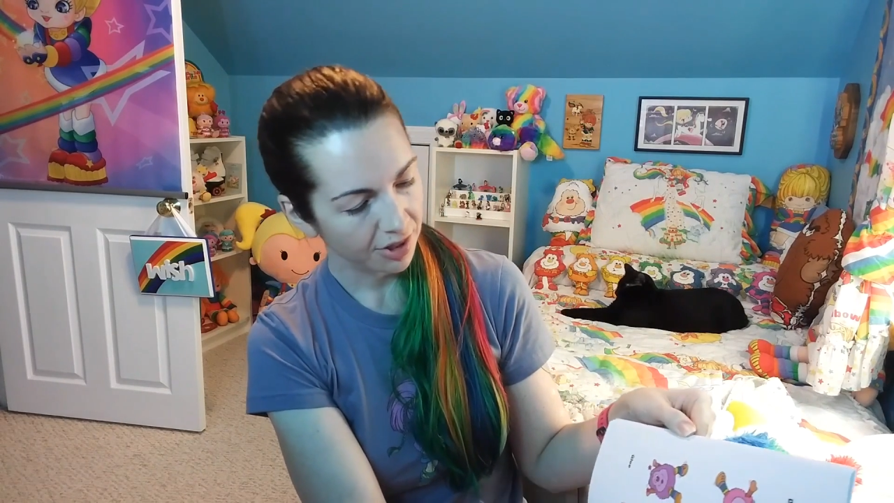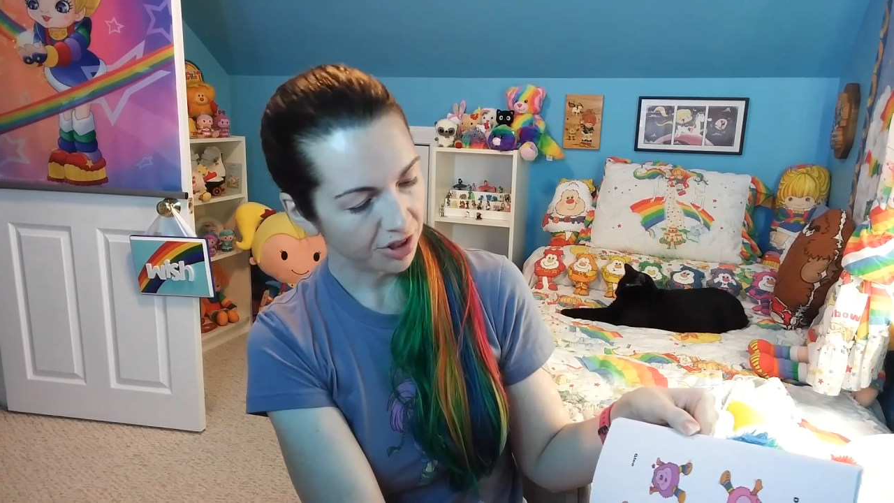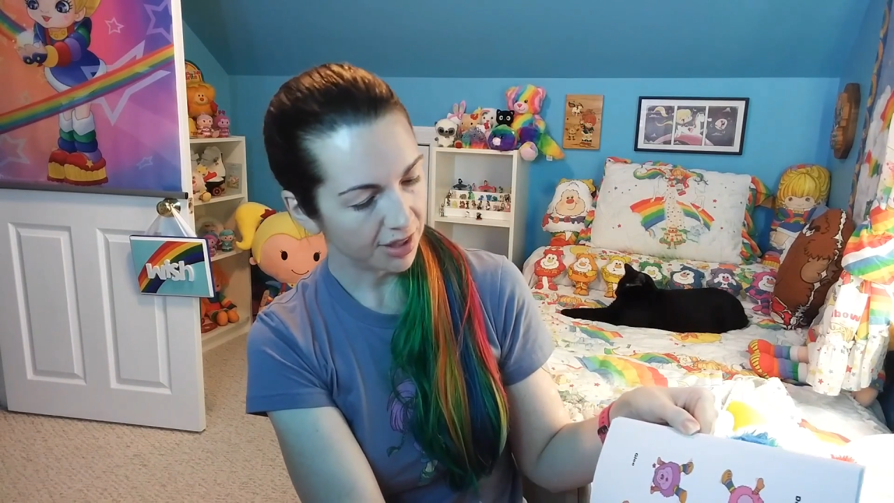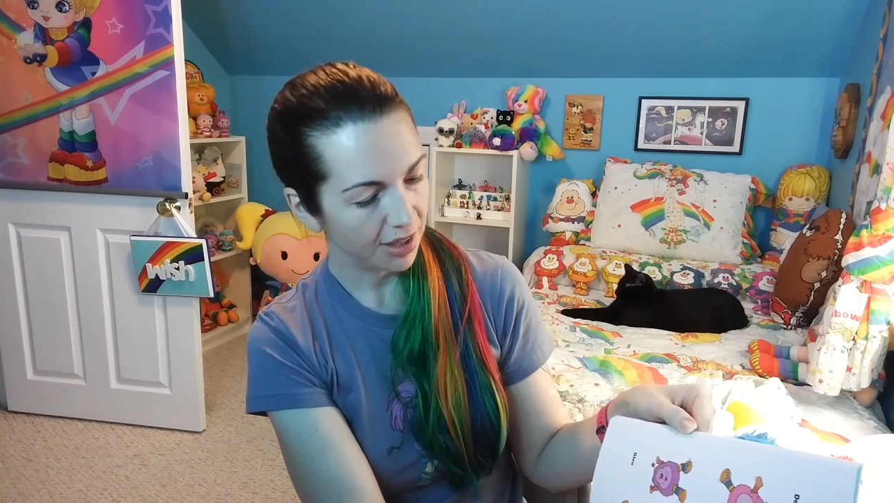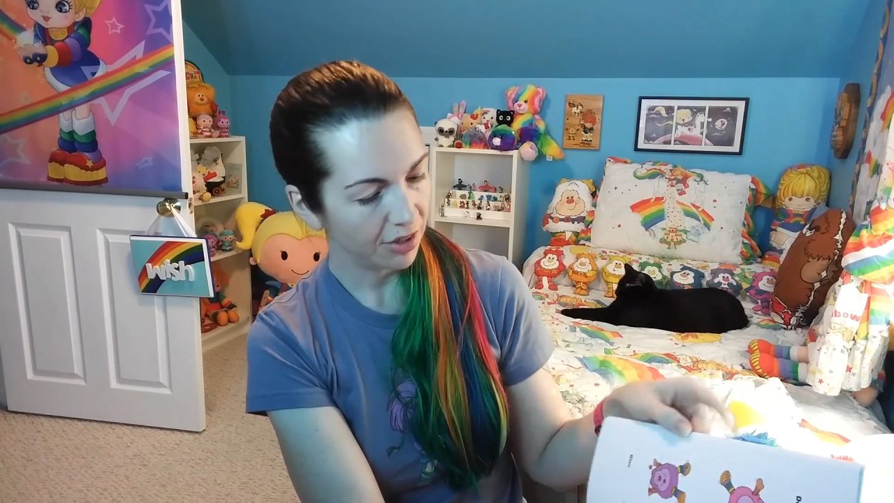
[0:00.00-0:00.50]

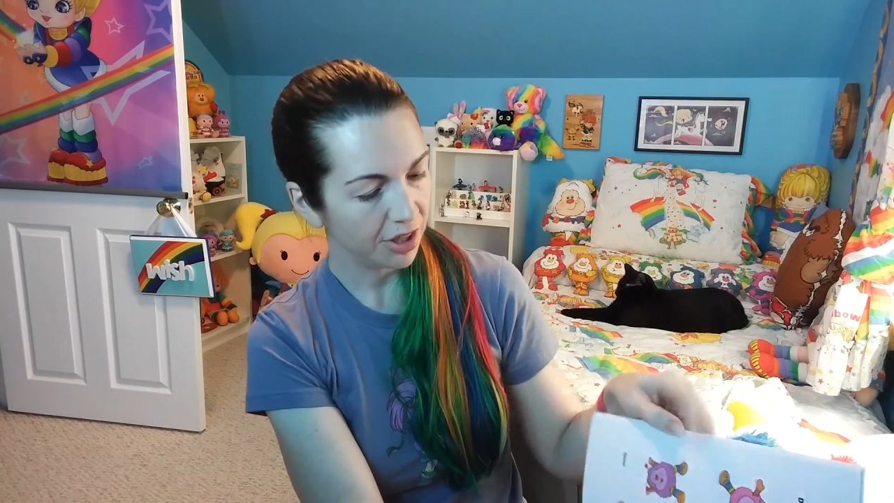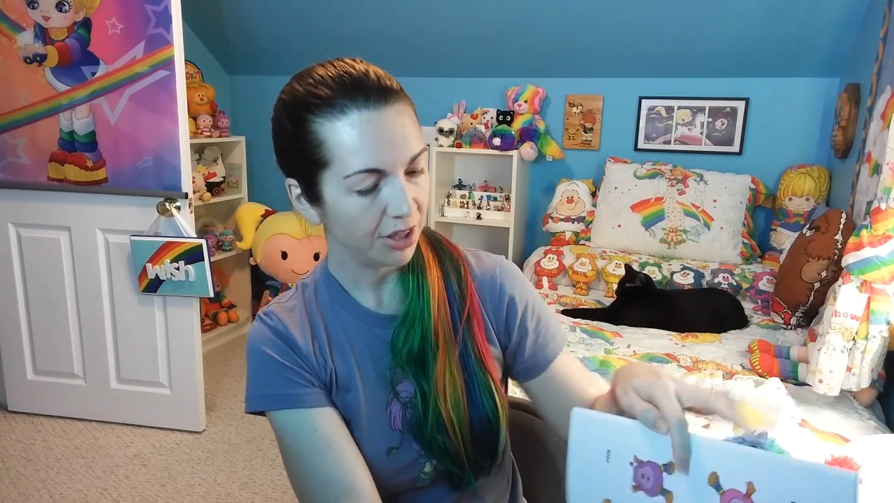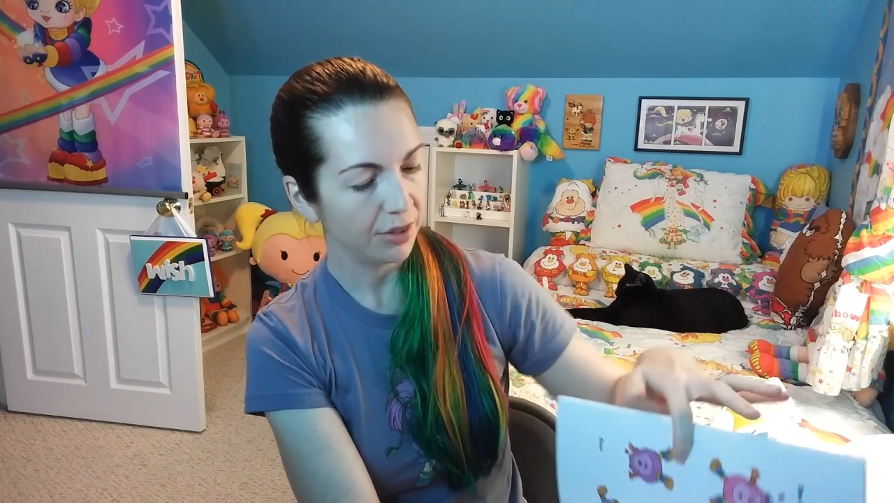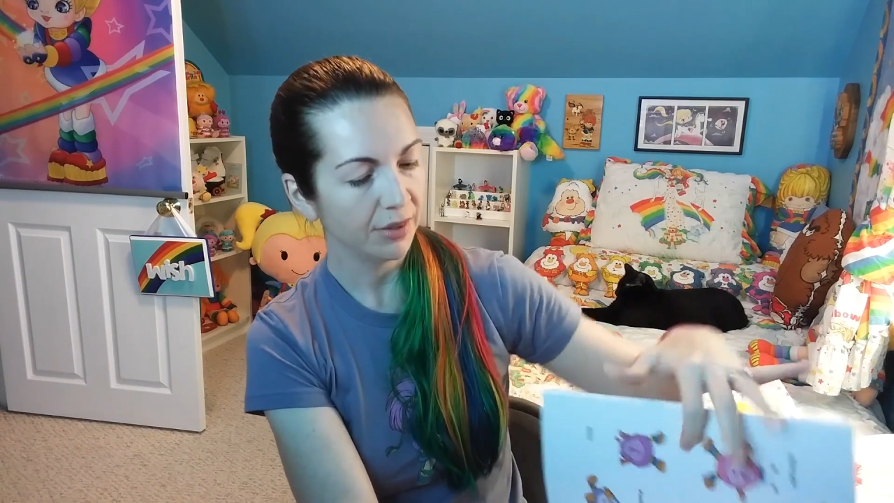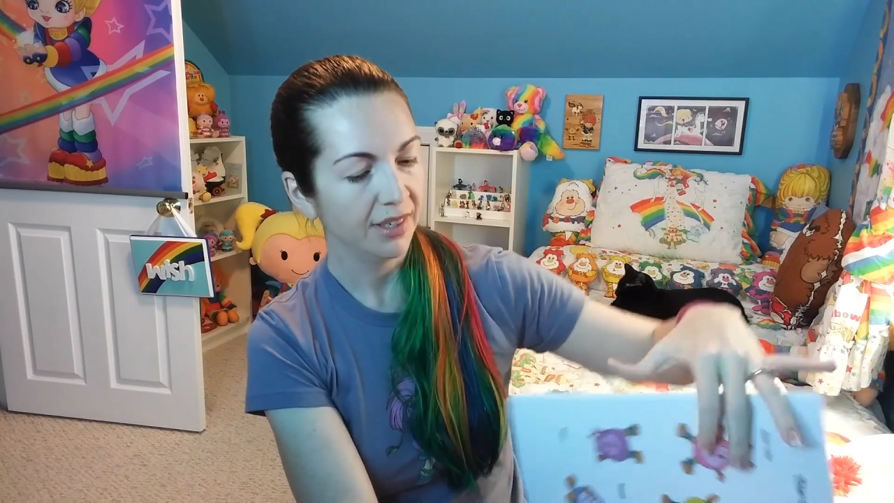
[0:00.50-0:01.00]
She's in here
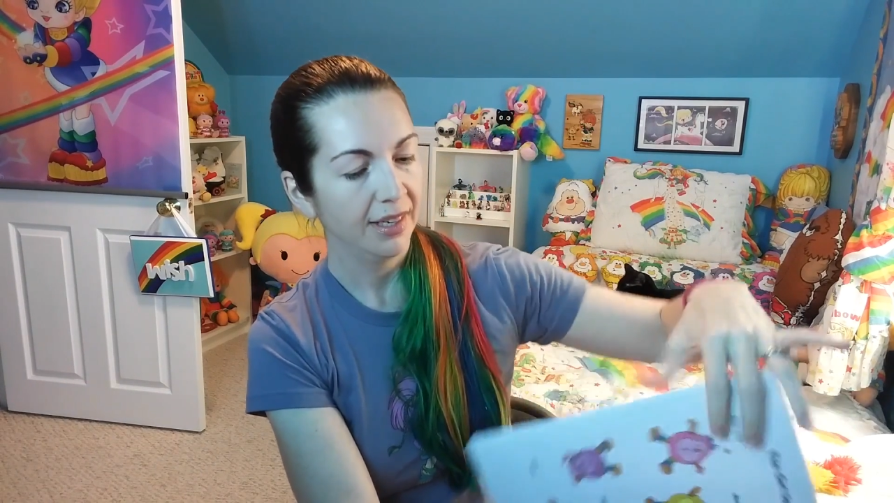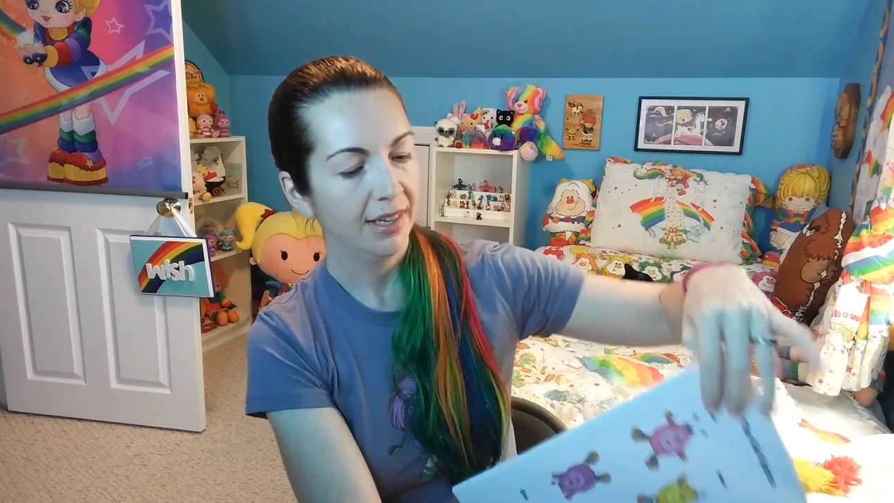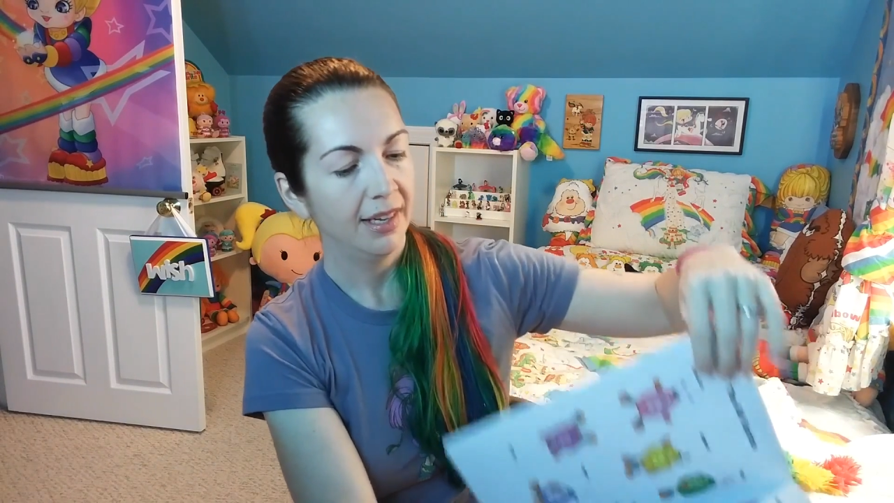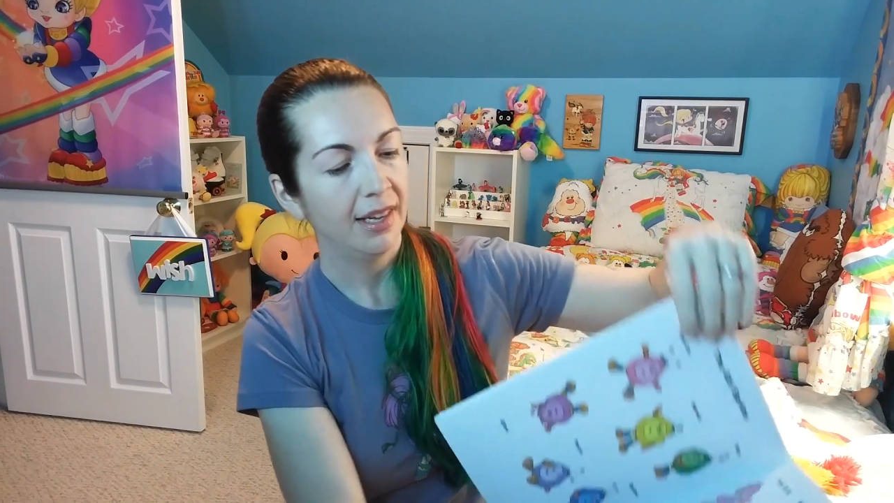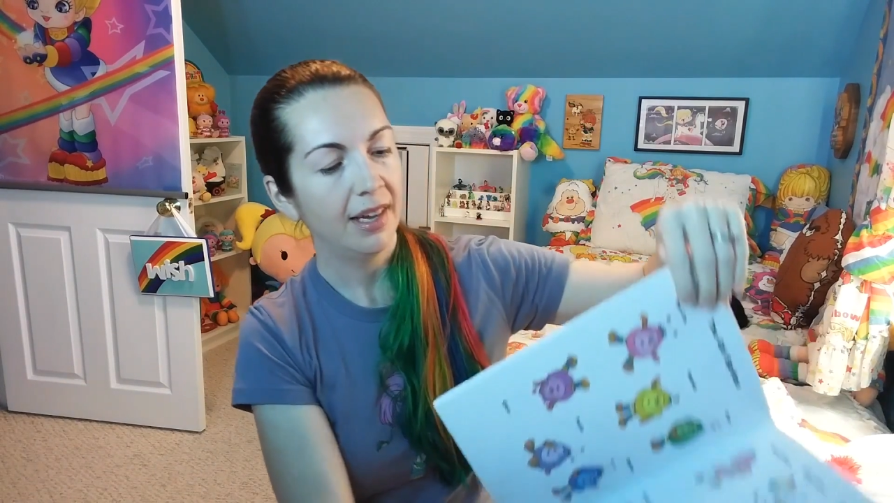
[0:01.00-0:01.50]
too.
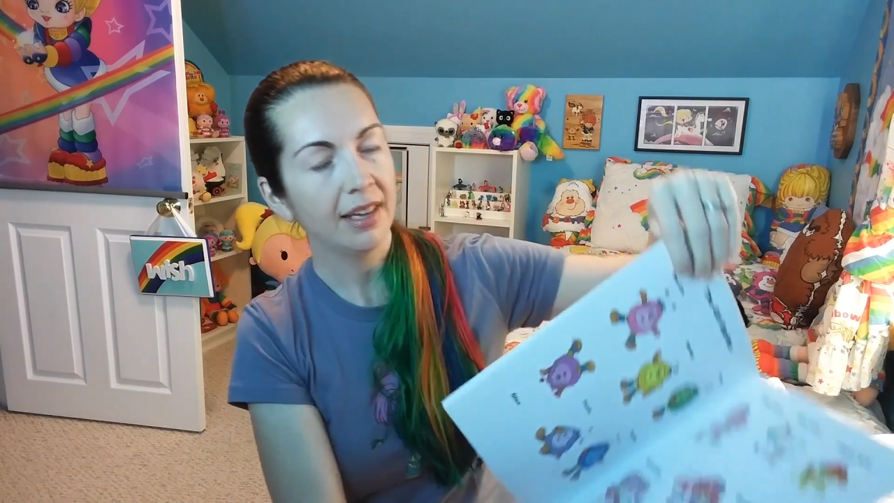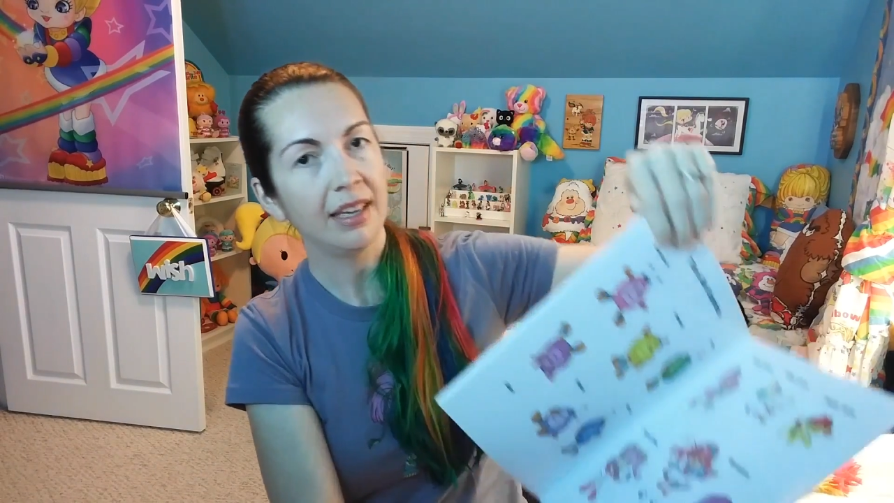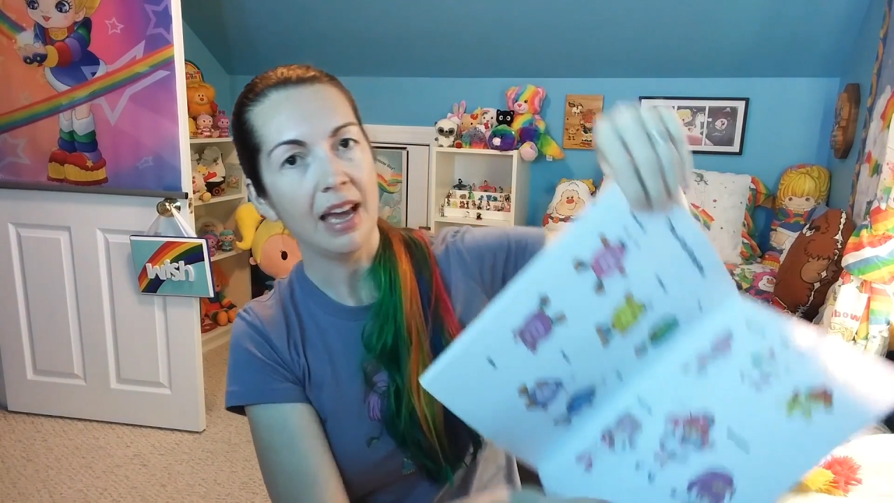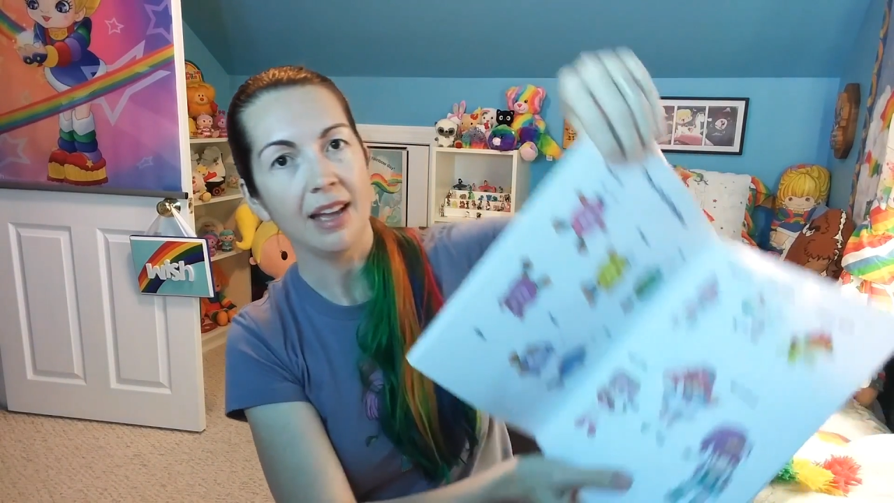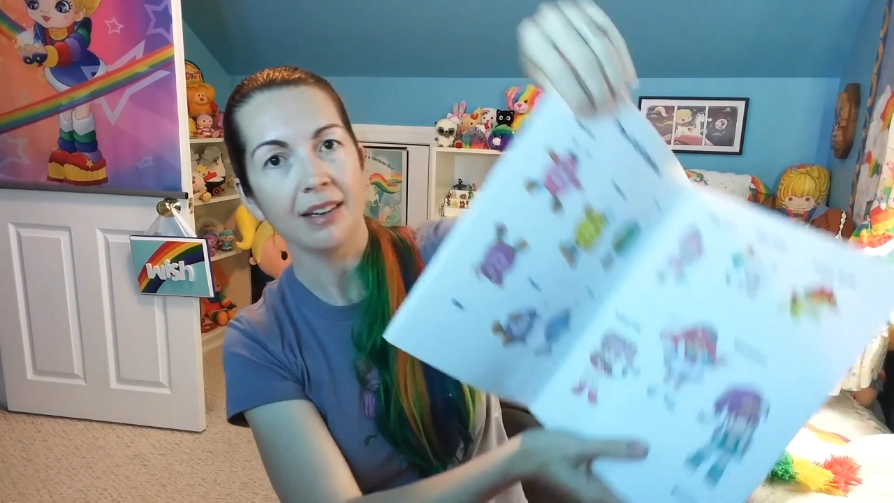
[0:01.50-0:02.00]

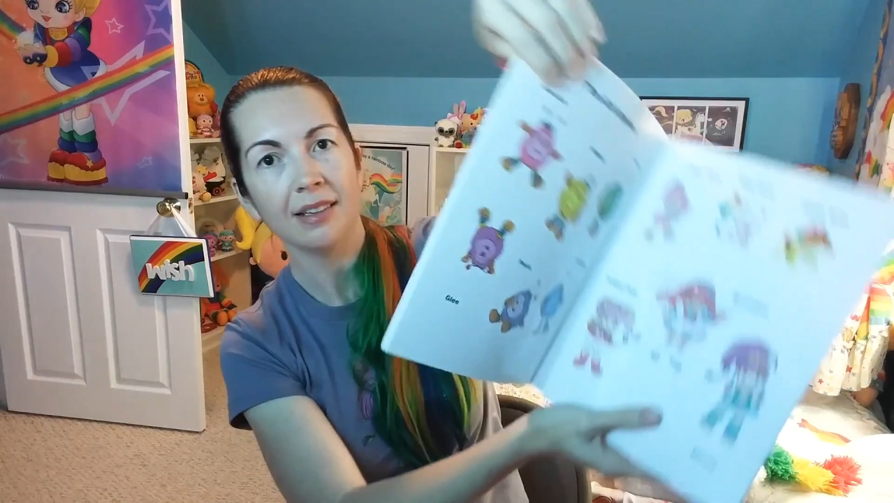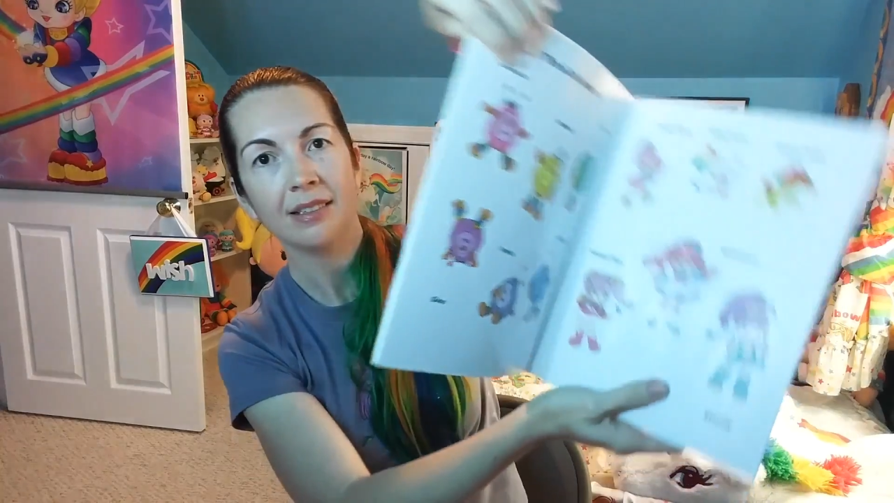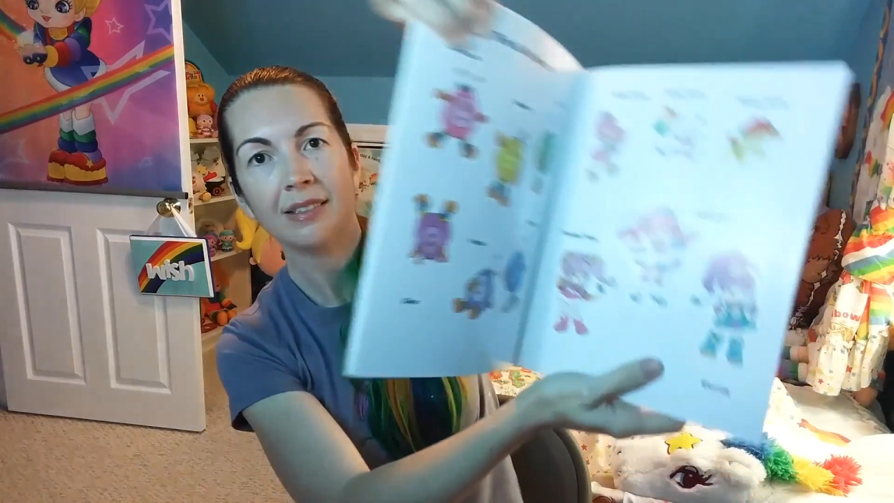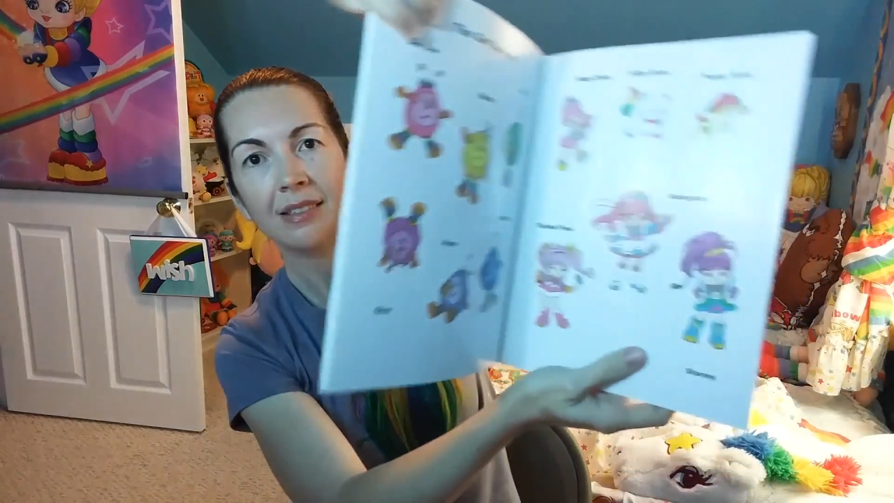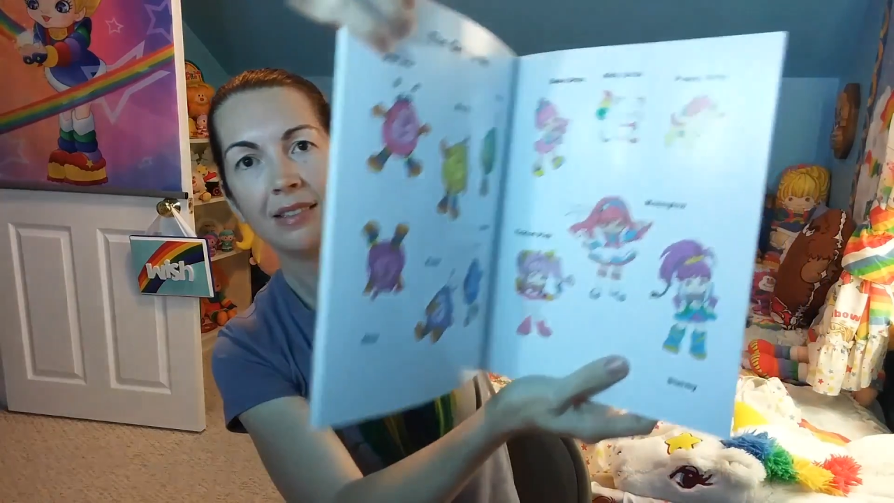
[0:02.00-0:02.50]
Again,